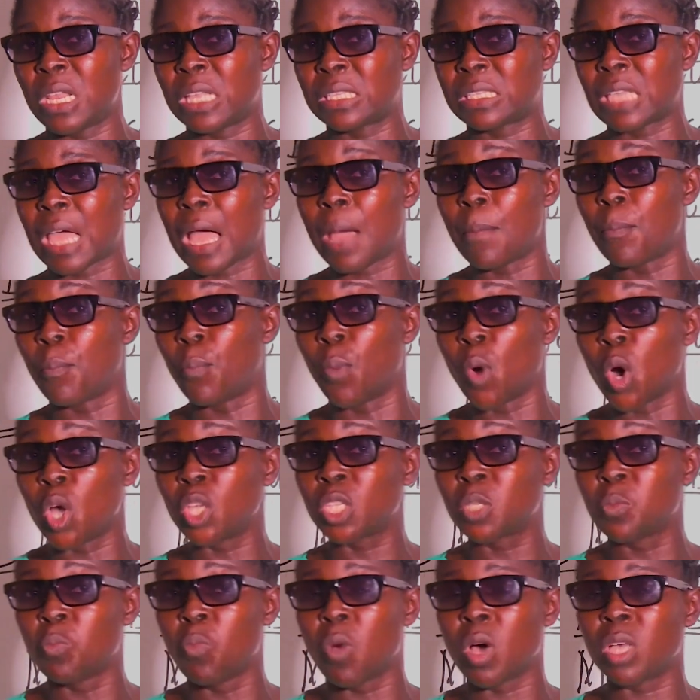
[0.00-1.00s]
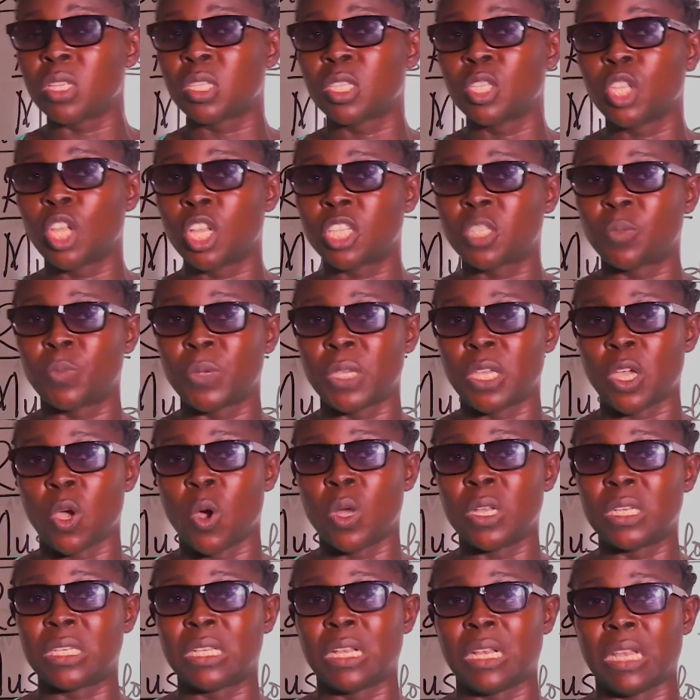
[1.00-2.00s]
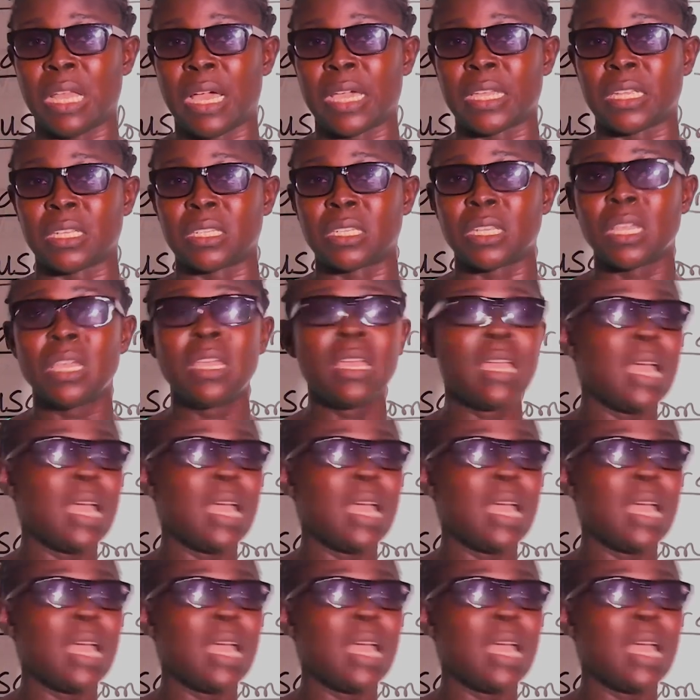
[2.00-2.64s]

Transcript: letter, but must not be underlined.